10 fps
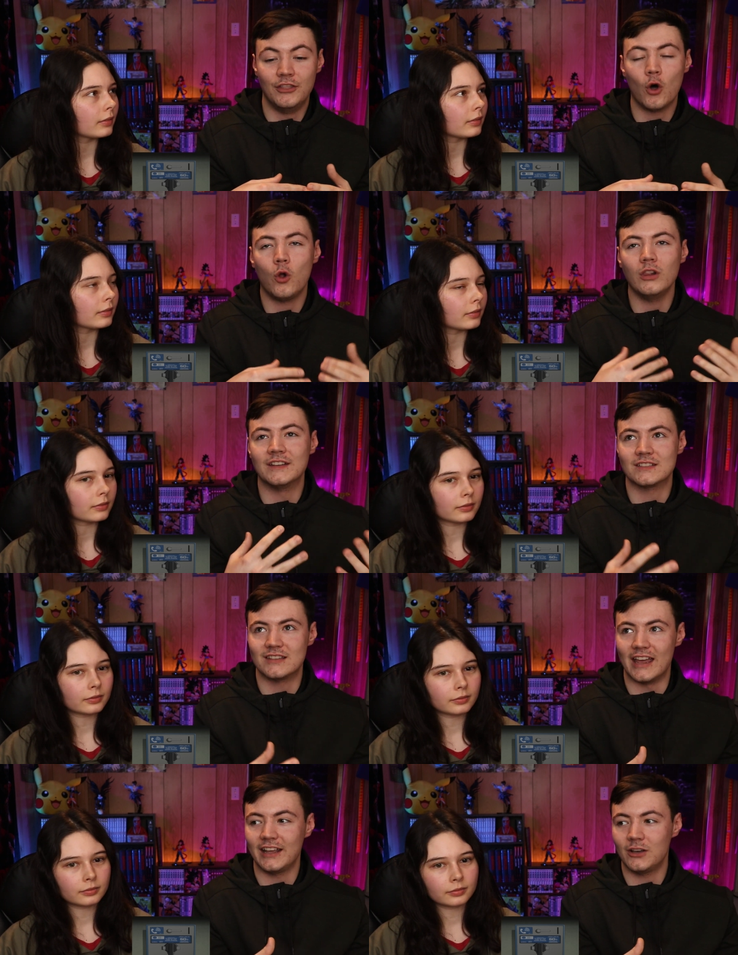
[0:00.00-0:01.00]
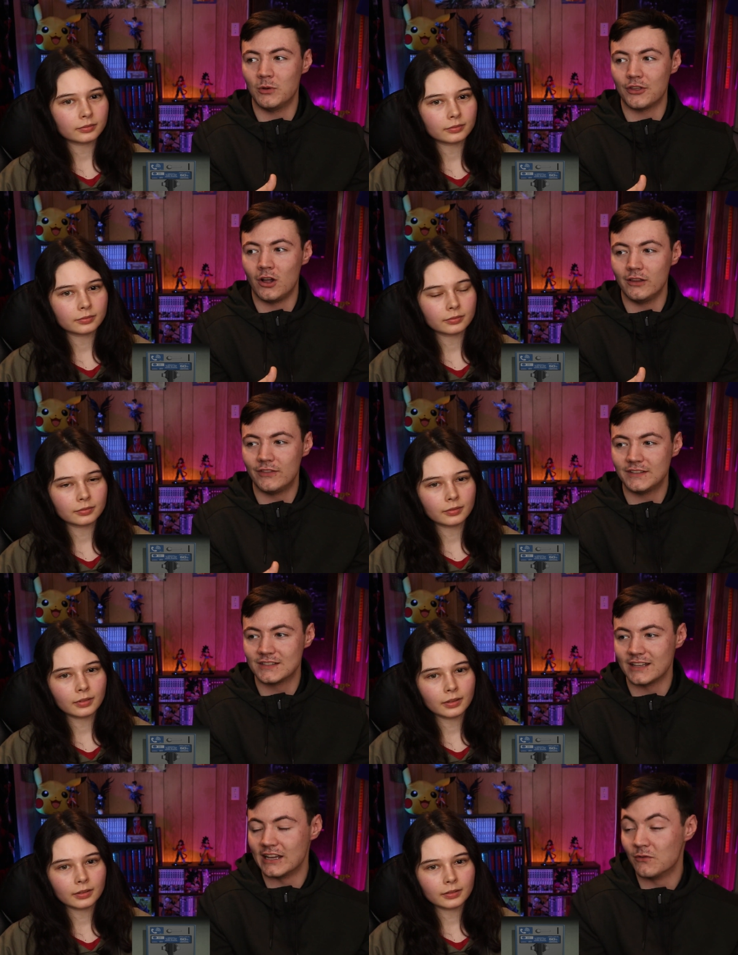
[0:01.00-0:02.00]
Speaker 1: the whole aesthetic with all of this
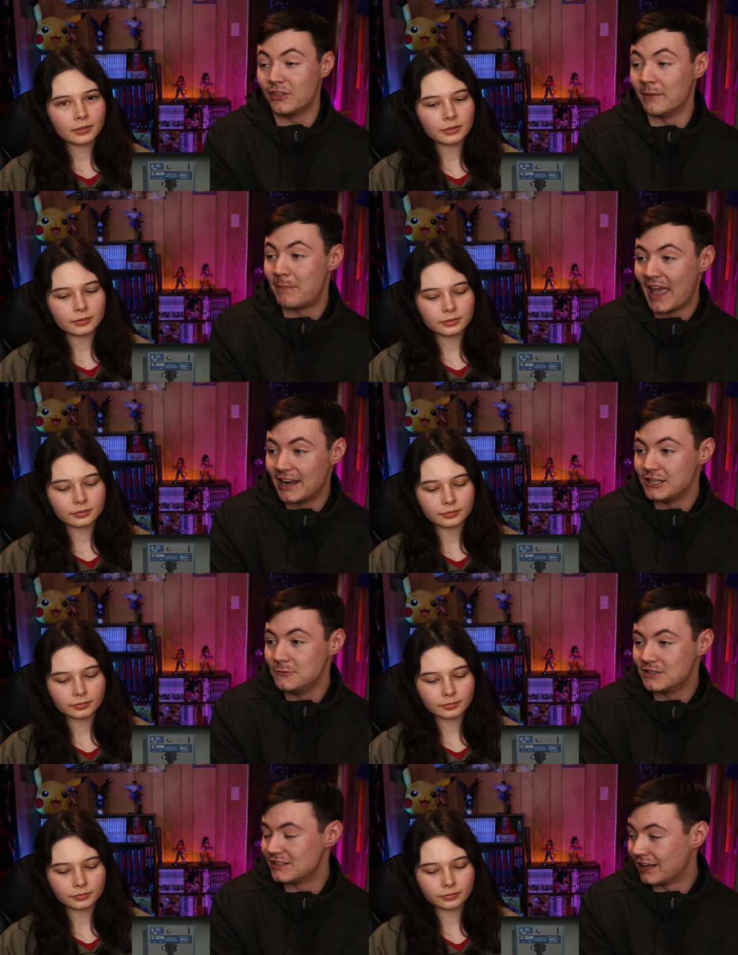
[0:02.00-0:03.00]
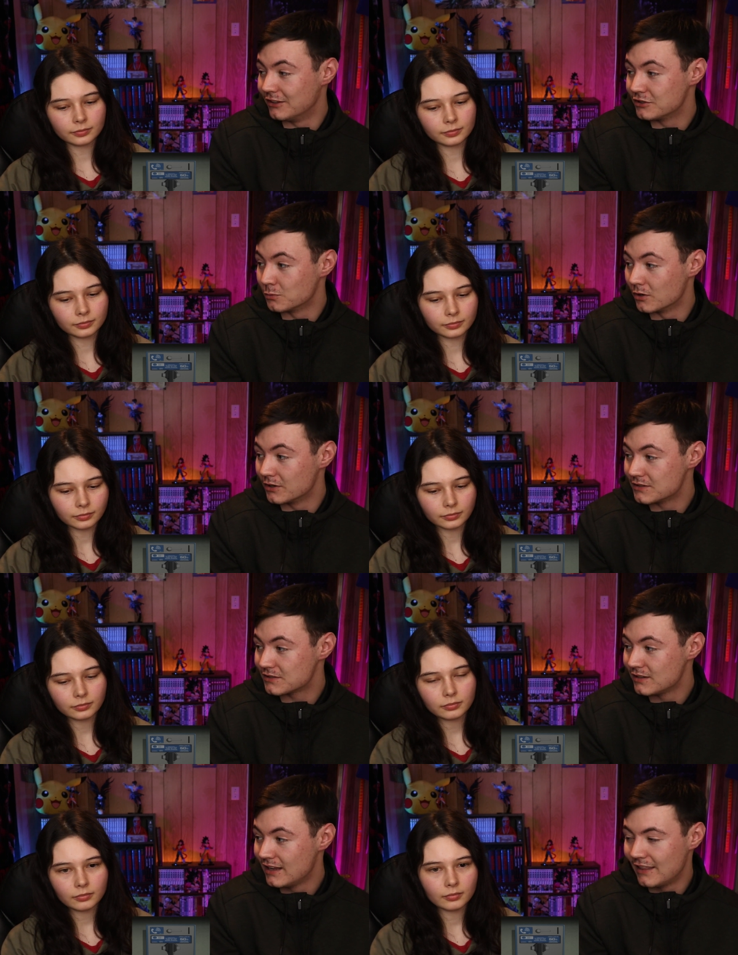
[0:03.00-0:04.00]
is like the pen uses English
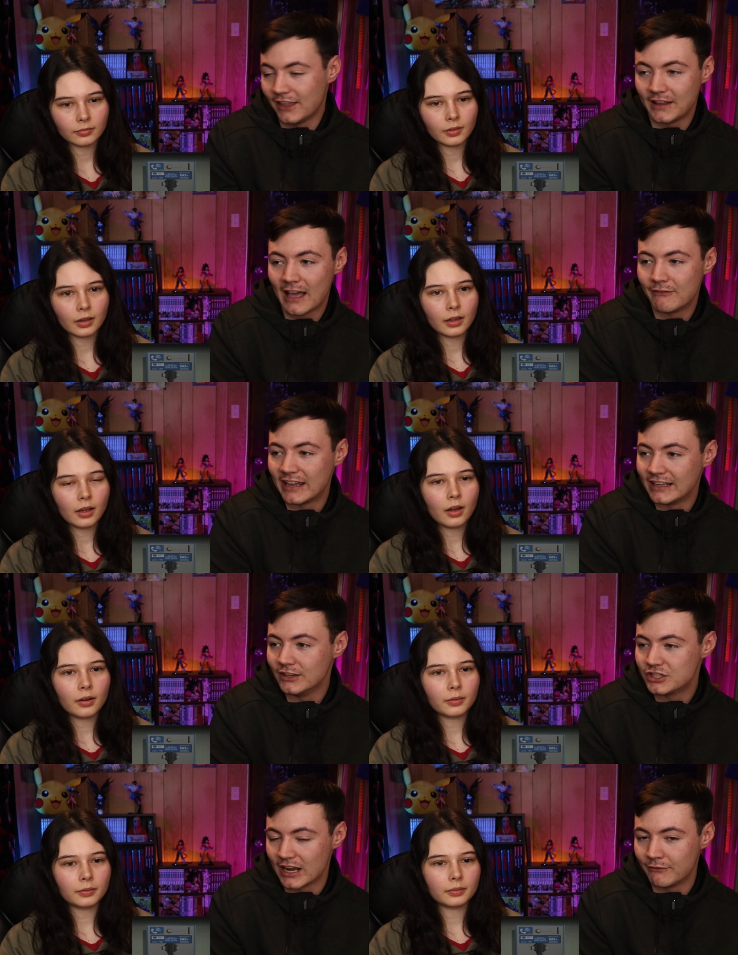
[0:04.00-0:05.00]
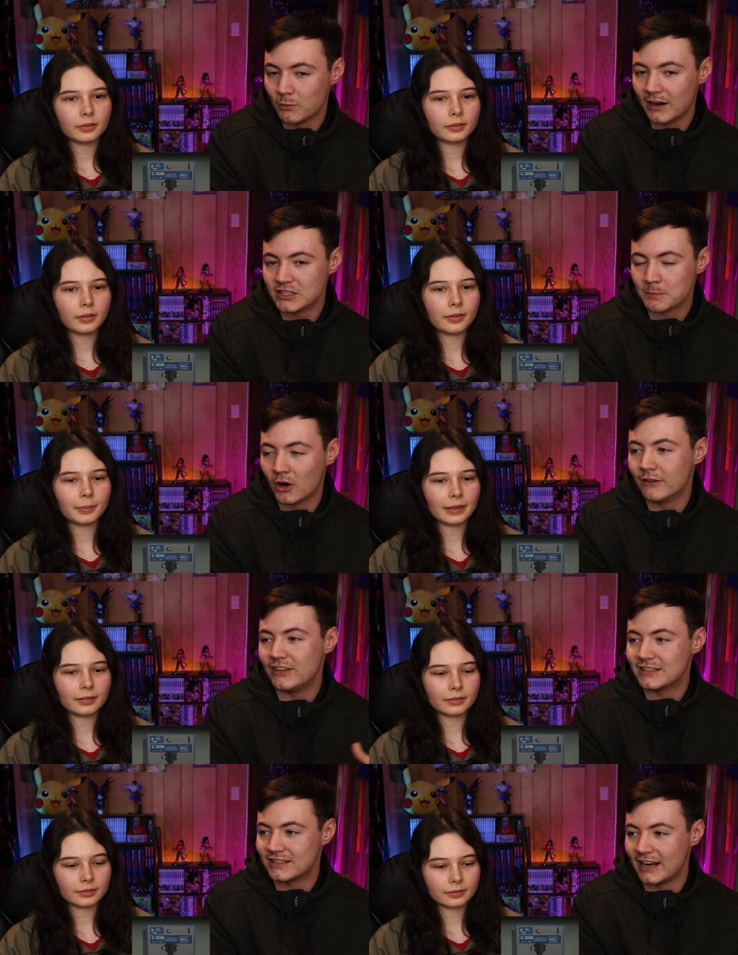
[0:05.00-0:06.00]
words. They have English everywhere. It's Let's part be- of
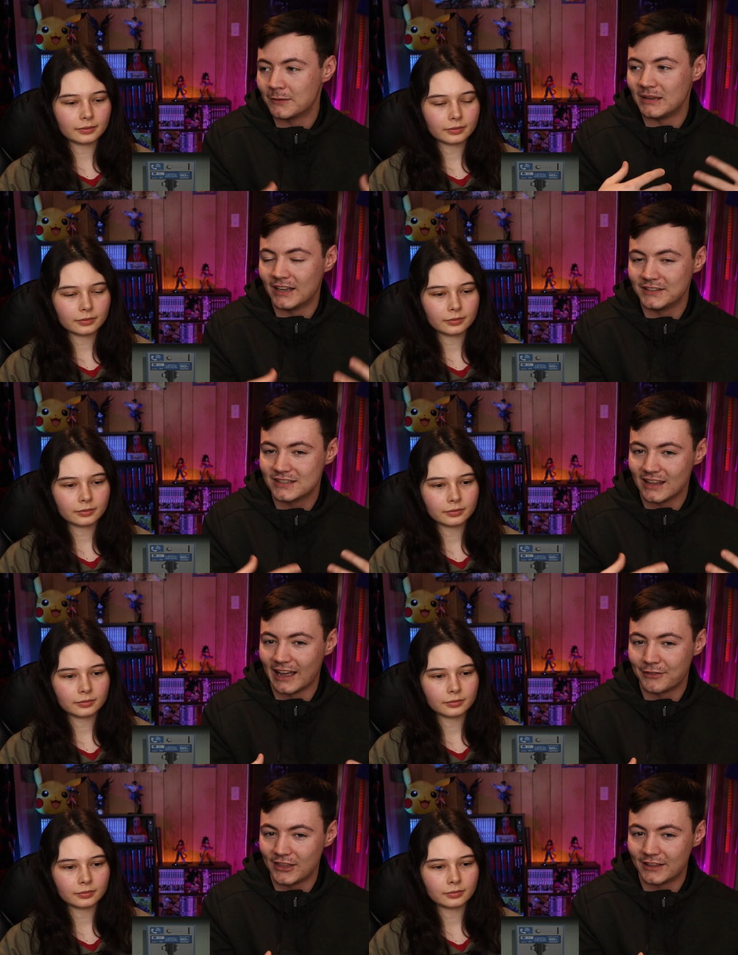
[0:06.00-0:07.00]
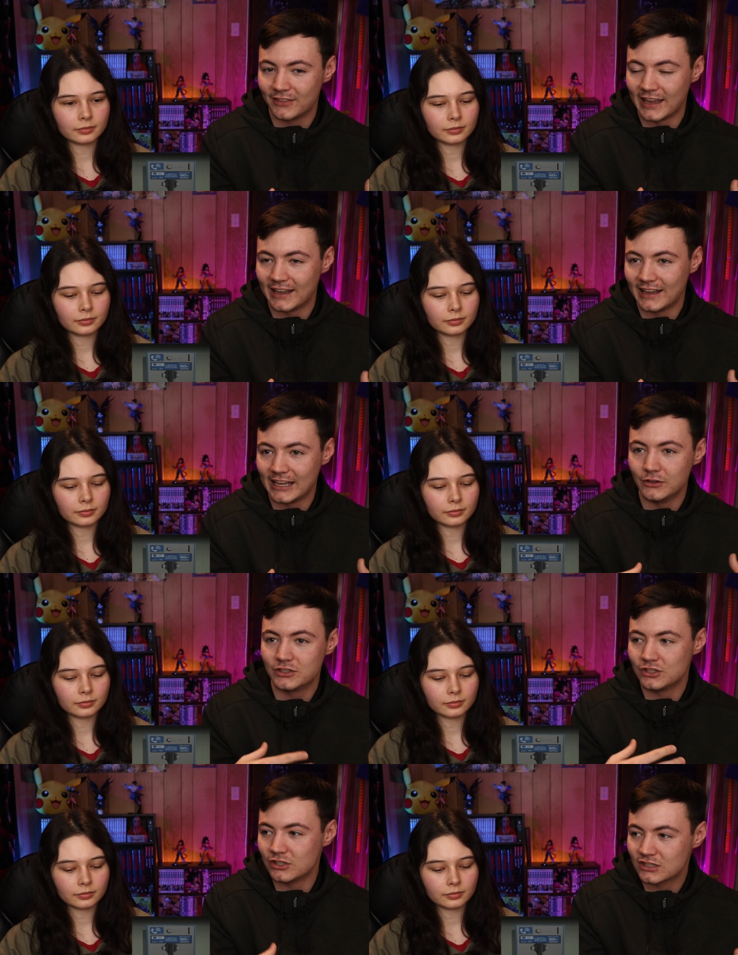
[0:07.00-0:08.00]
the aesthetic because I think like
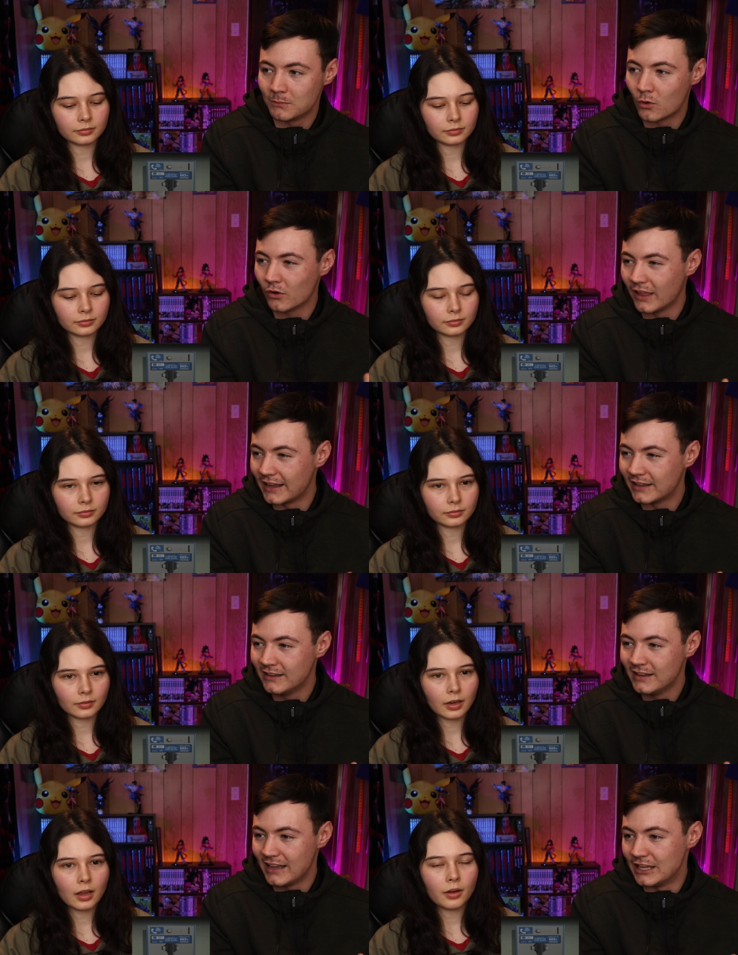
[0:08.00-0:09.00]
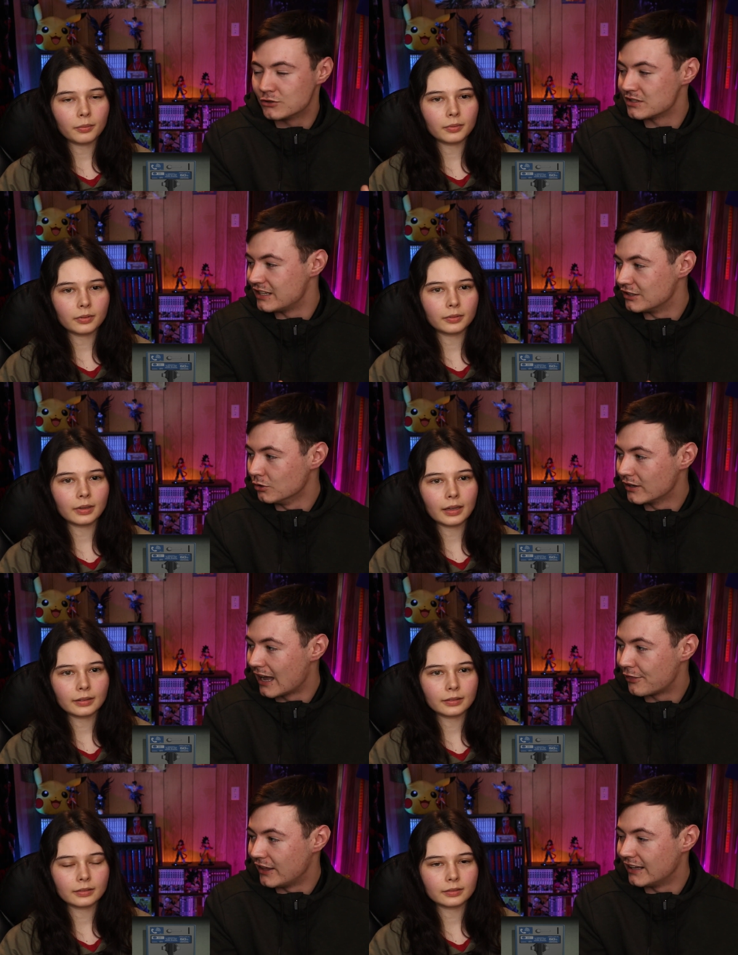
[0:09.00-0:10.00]
English is just a more like interesting to well, look
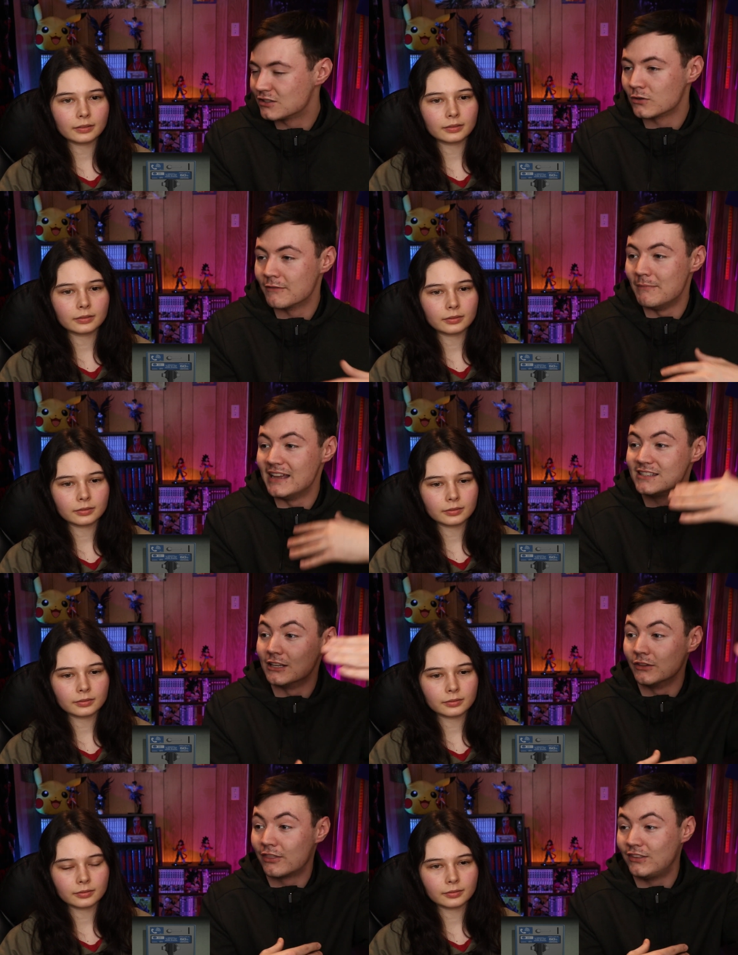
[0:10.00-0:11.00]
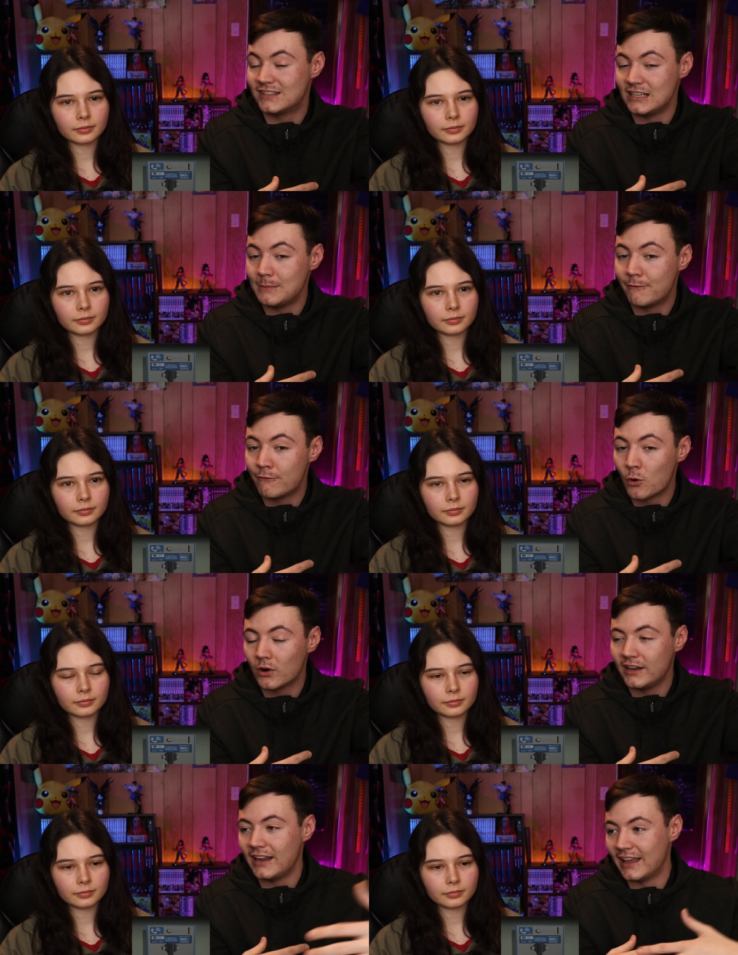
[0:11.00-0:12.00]
at thing and sort of makes it seem
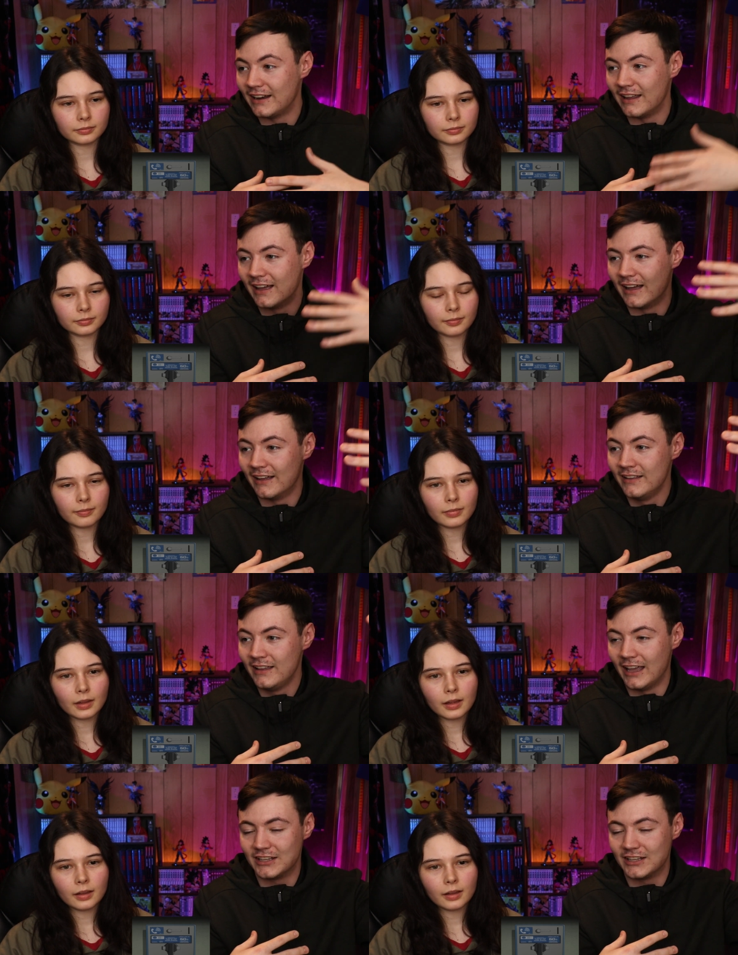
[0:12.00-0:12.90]
foreign and uh,